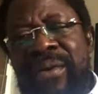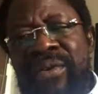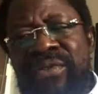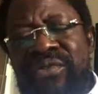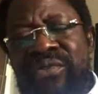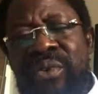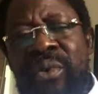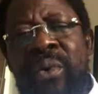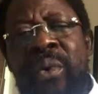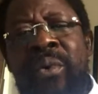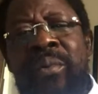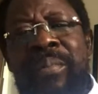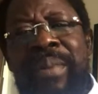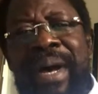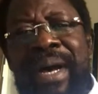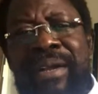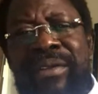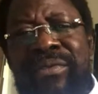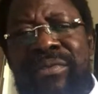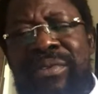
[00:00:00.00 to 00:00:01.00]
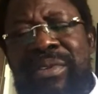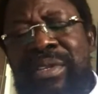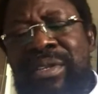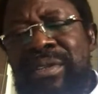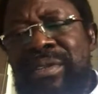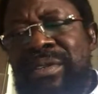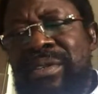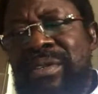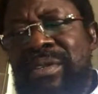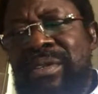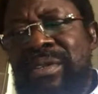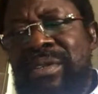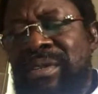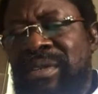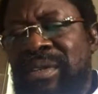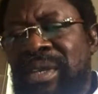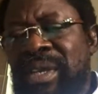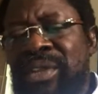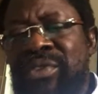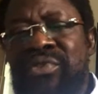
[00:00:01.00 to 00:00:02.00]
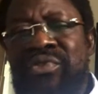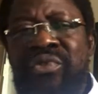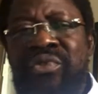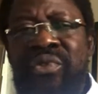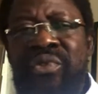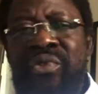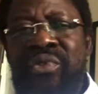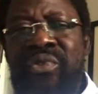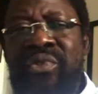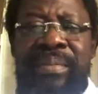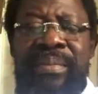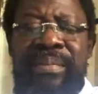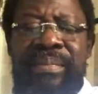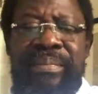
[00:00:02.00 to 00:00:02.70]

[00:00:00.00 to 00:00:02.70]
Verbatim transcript: want to go back to this intro